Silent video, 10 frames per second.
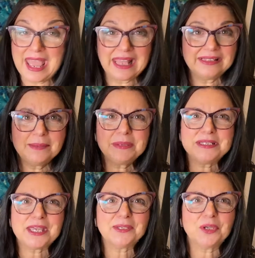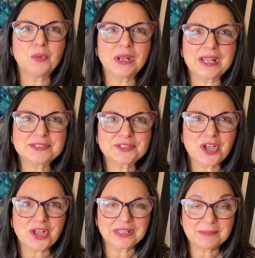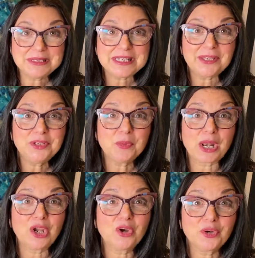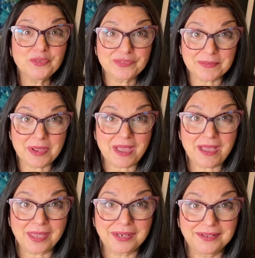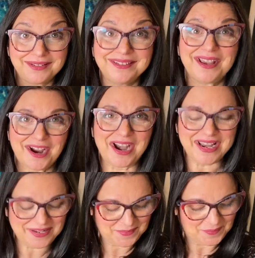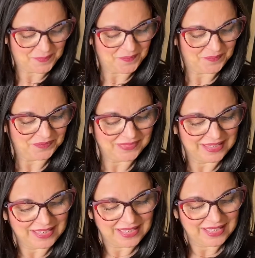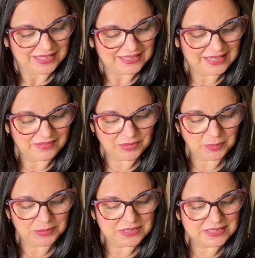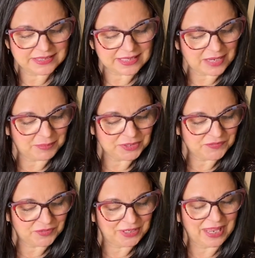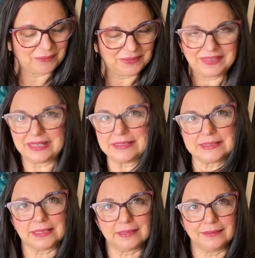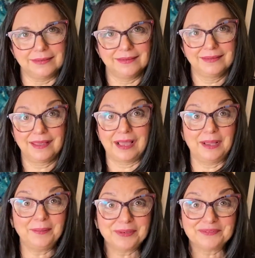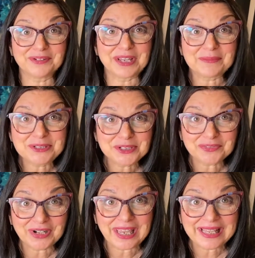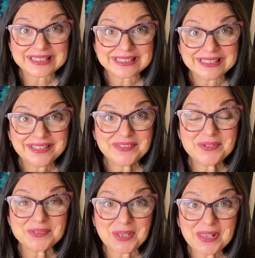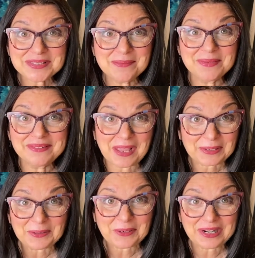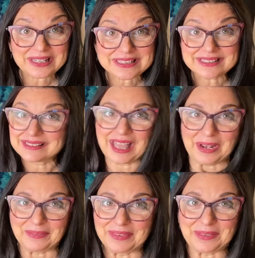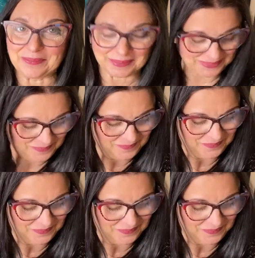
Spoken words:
And let me tell you what I saw. Let me tell you what I heard from God. All right? Never would the disciples forget what they'd seen. I wouldn't forget. Would you forget? If you saw something that glorious, I don't think you would.